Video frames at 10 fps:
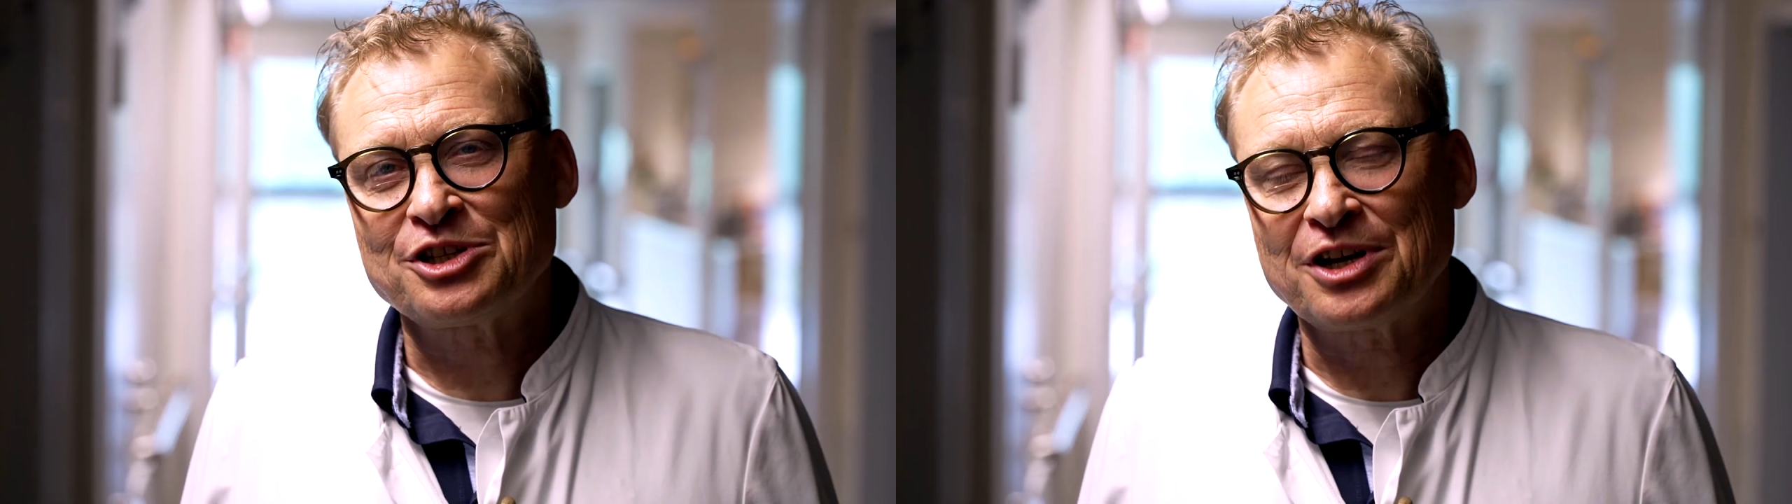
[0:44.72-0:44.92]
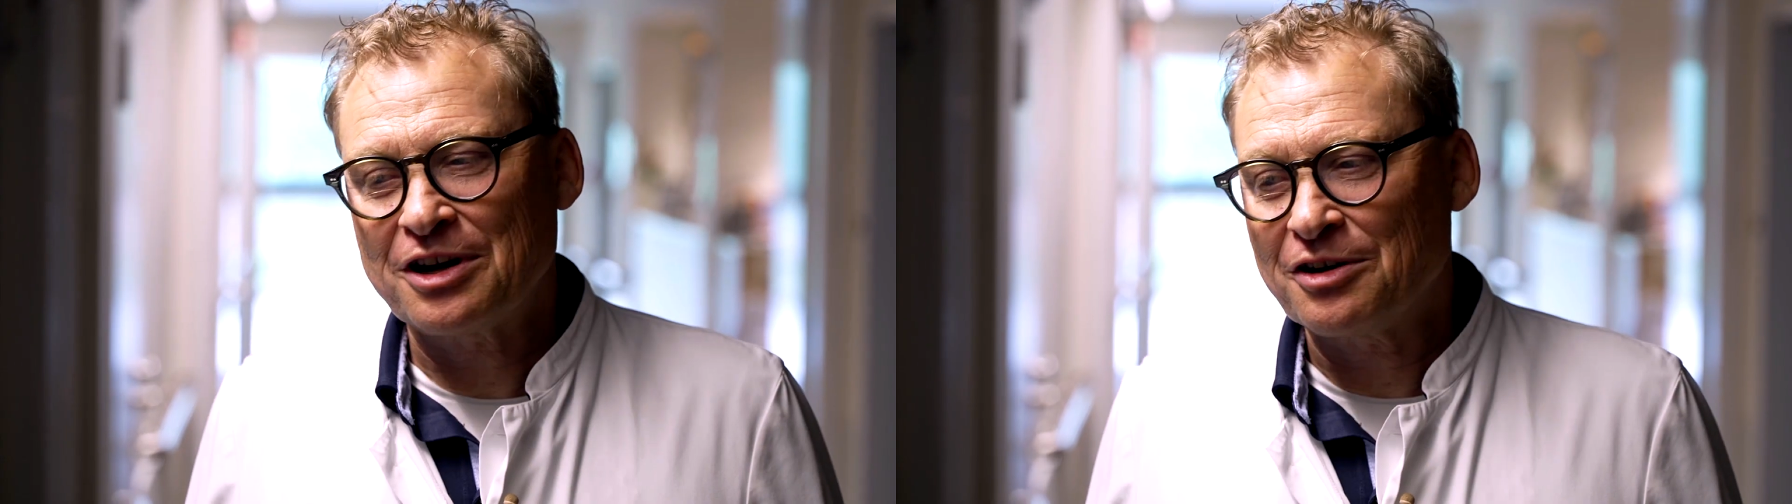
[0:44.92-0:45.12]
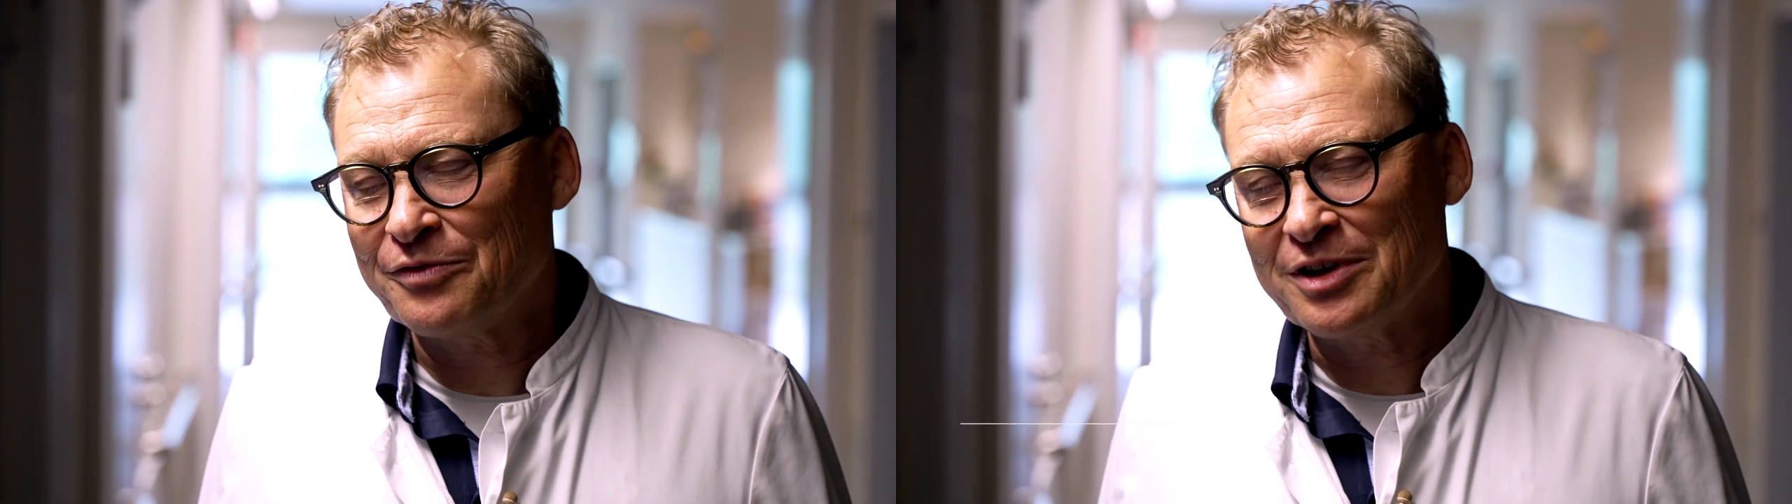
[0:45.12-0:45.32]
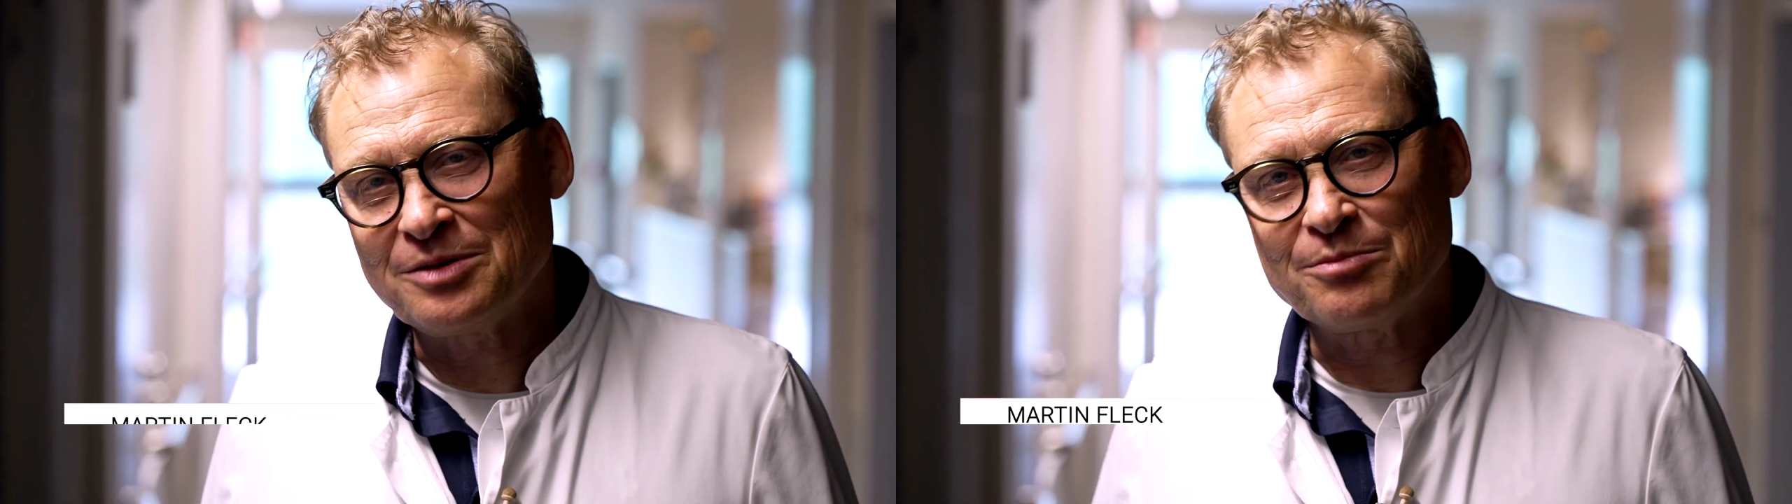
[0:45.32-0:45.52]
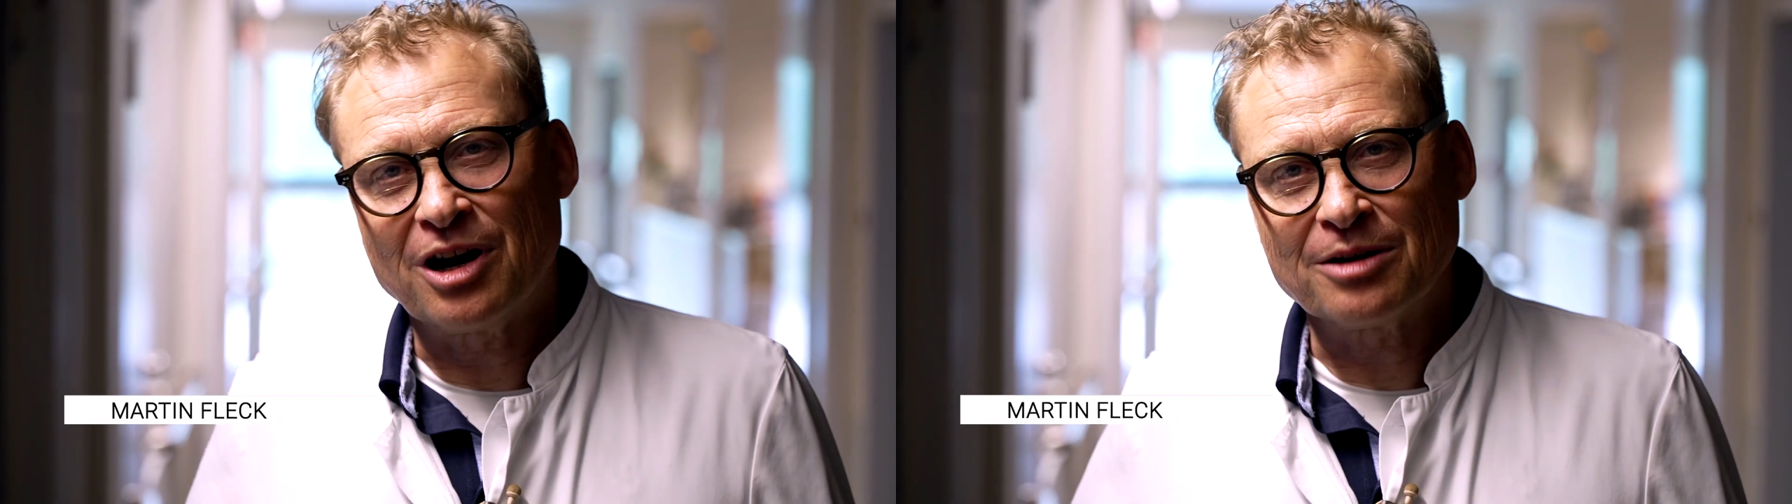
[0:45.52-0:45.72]
chair of the
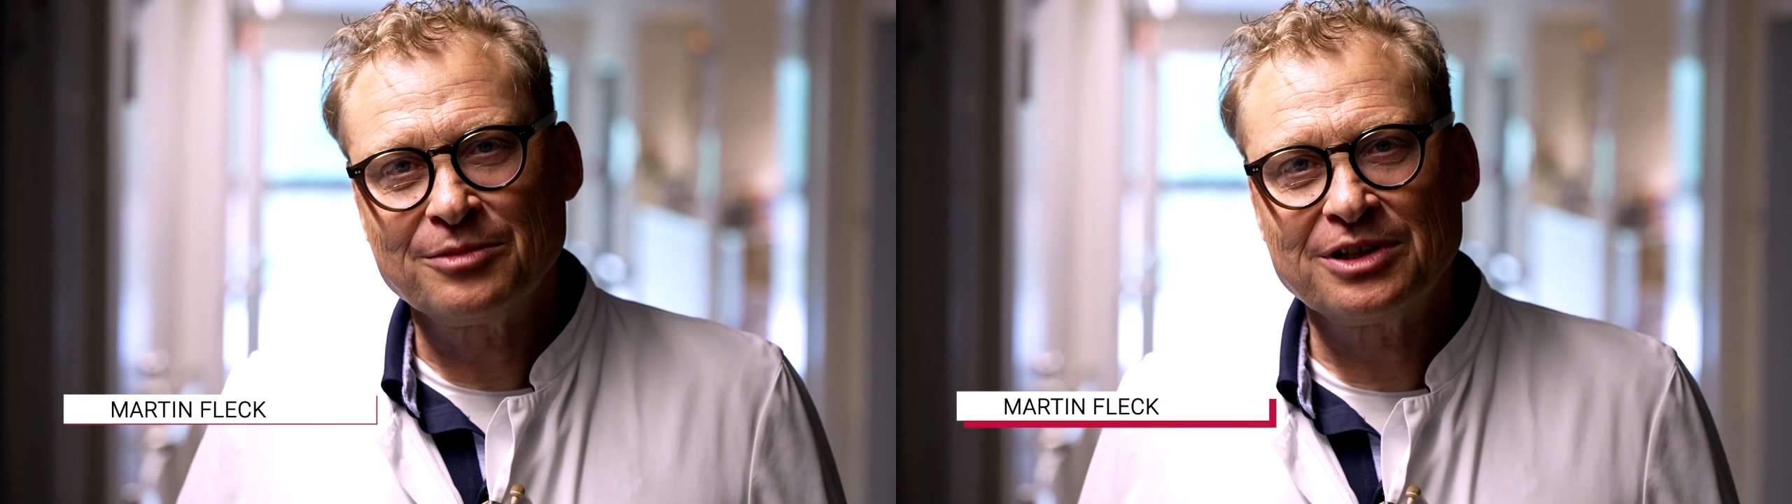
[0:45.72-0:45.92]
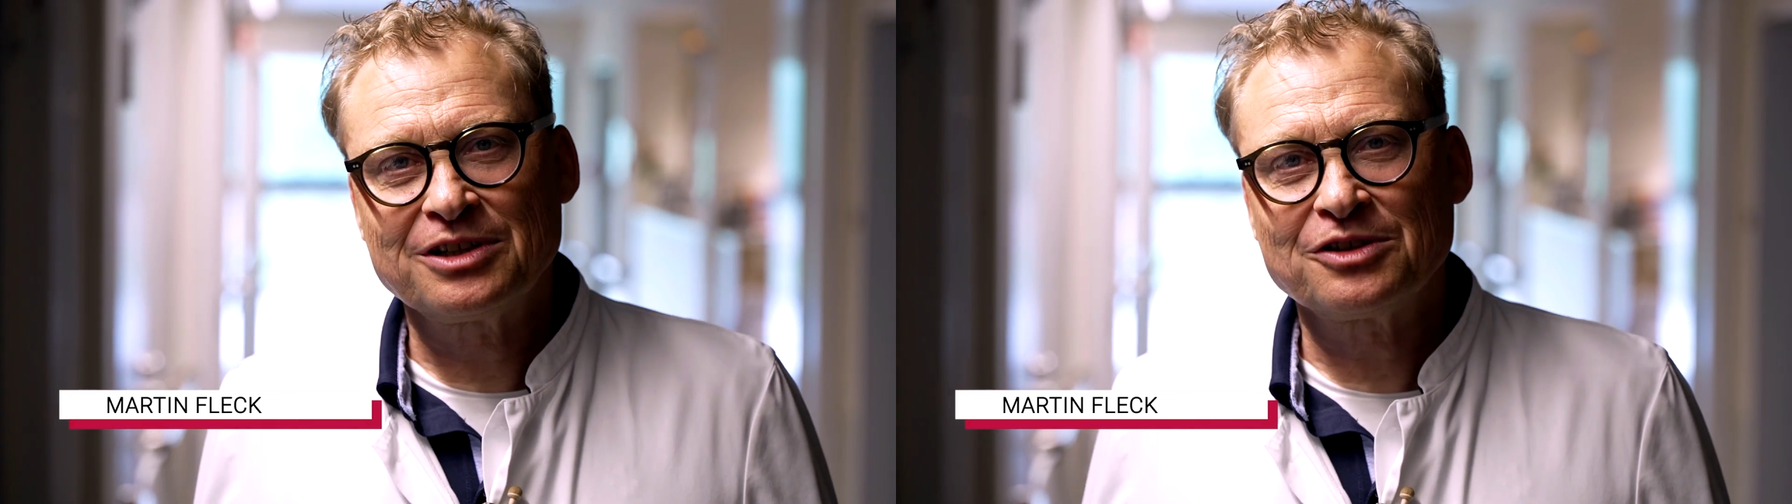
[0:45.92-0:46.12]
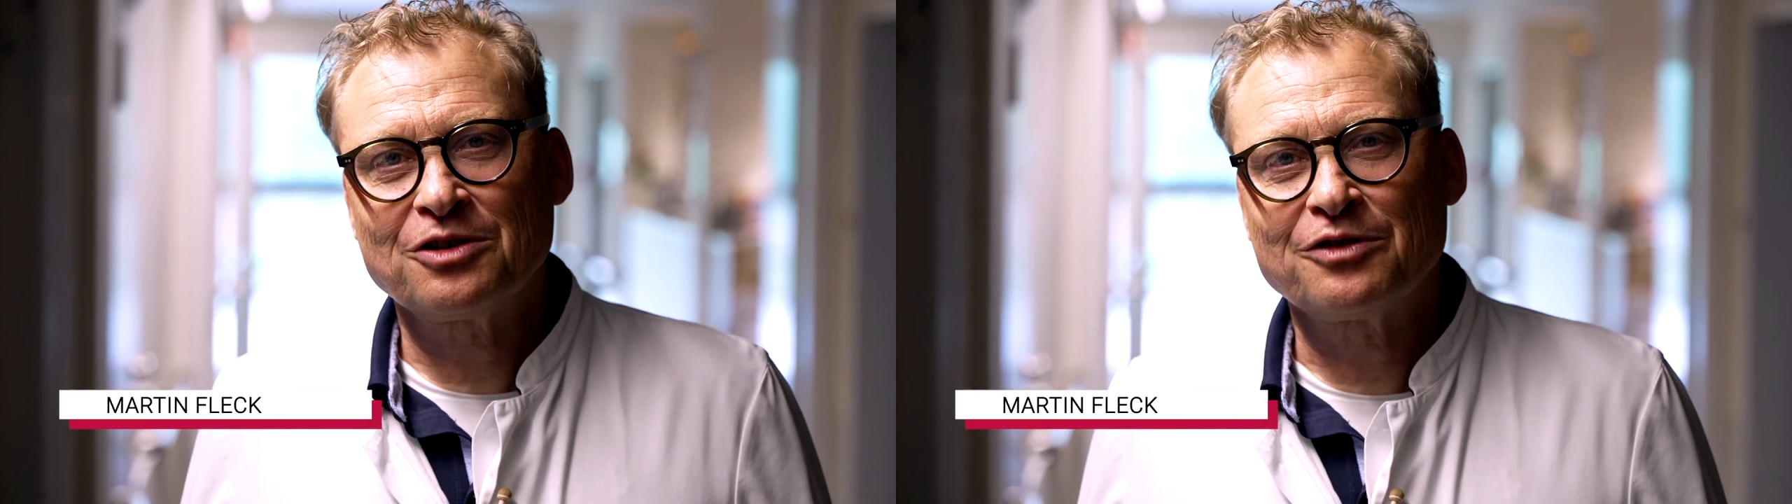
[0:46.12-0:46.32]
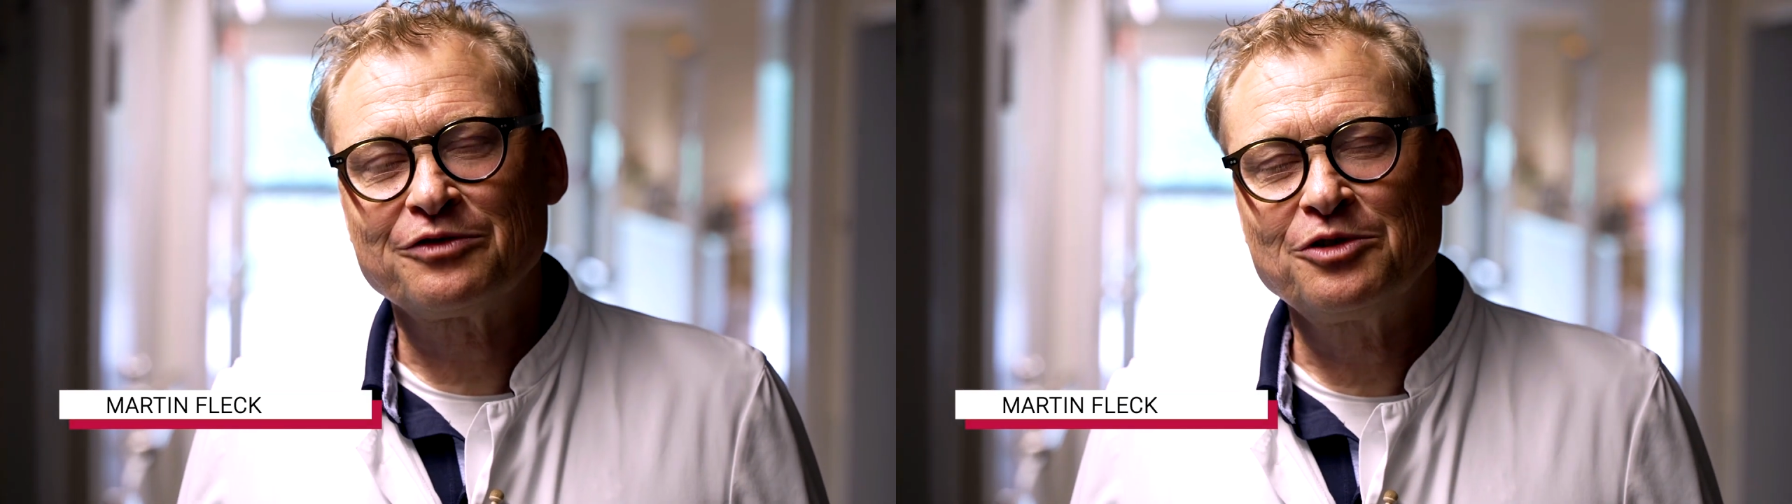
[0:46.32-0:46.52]
Department of